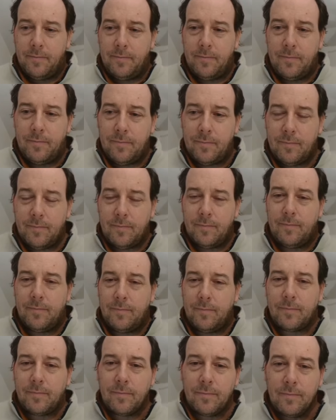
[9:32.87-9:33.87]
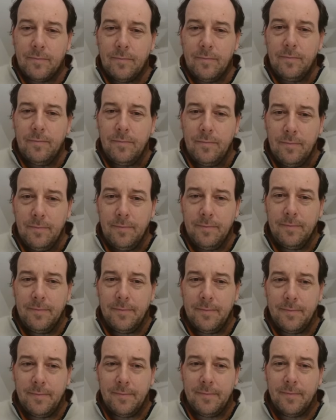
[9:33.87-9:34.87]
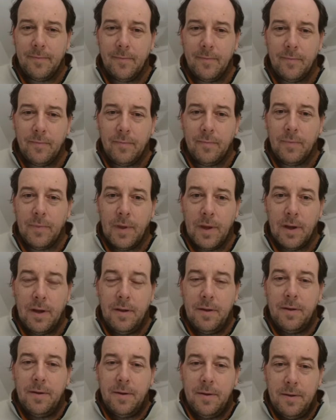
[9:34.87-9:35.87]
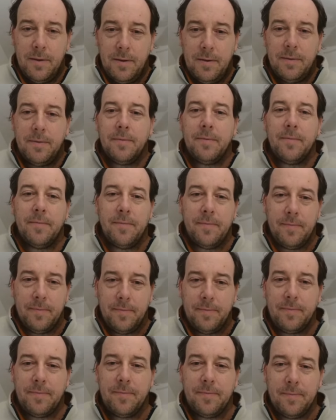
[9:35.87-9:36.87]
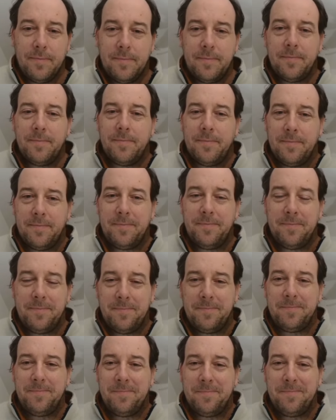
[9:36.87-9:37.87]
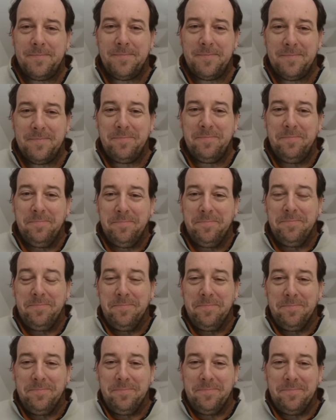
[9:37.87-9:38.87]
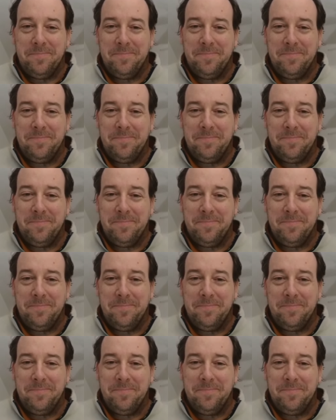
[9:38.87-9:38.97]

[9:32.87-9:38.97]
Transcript: (silent)